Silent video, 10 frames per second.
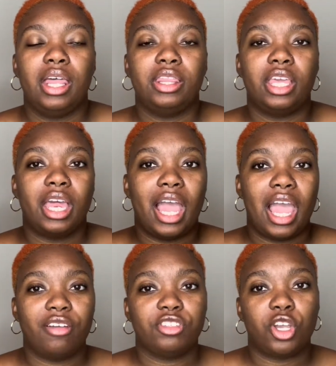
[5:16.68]
then I
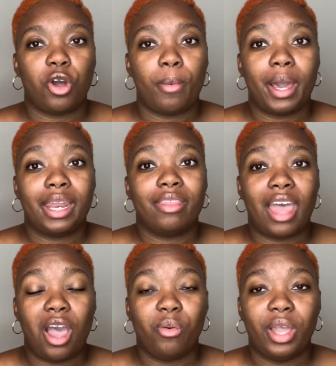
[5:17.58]
have to go about it
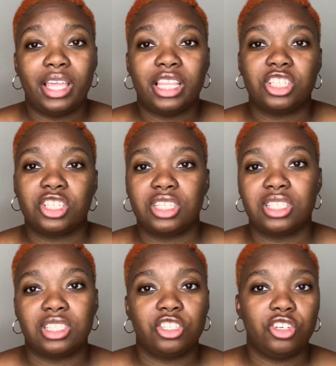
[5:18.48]
that way. That's
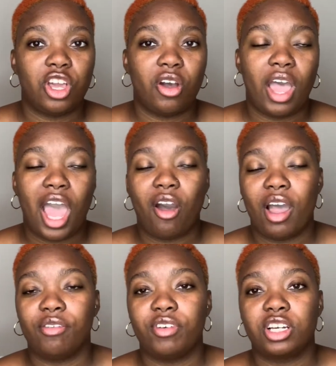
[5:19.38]
just, you know, how
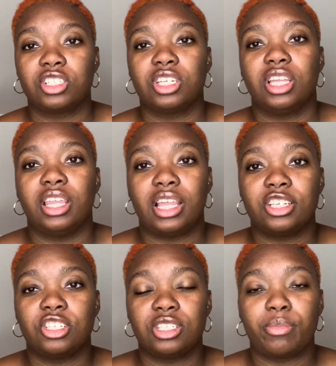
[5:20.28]
I function, and
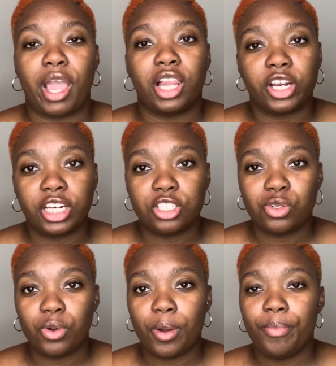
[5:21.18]
that's just my learning
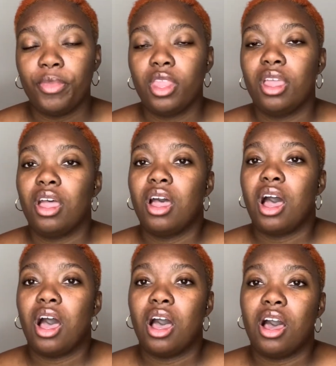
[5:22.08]
tool.
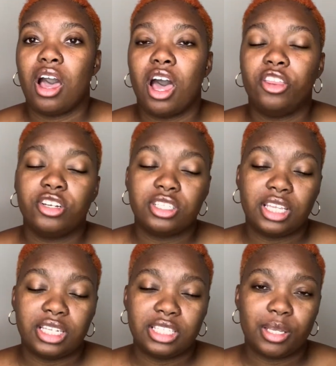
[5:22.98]
Other
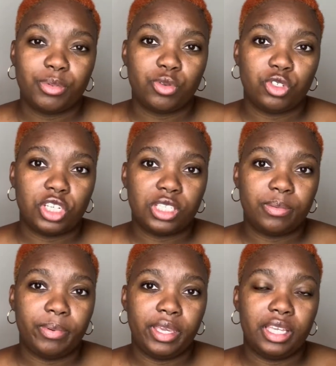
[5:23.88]
study tips would
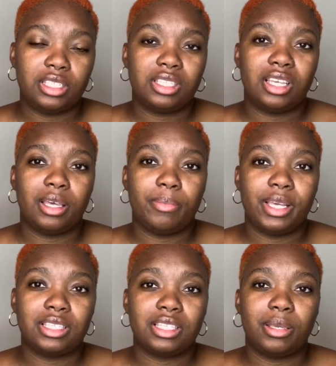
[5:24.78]
just be to
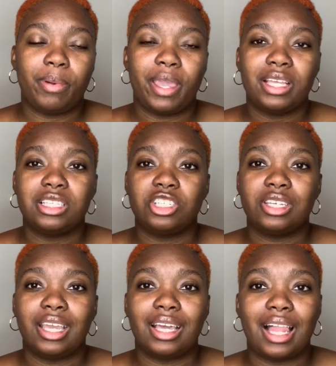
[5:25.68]
basically pay attention
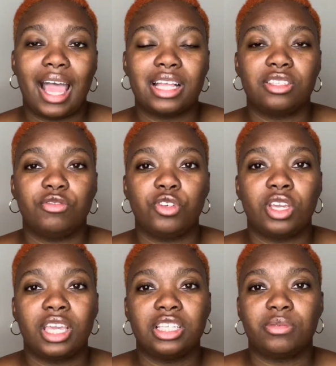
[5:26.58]
in class. If you could
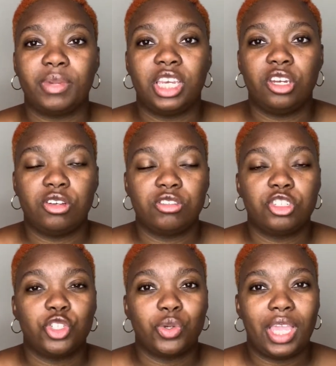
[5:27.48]
get as many notes as
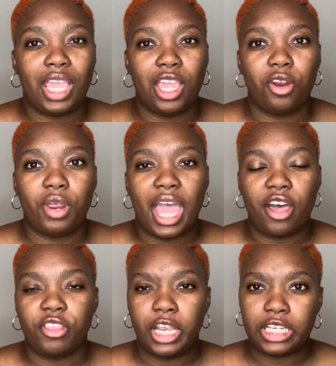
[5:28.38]
you can on how
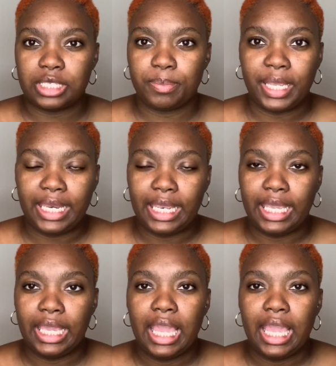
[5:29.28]
they're explaining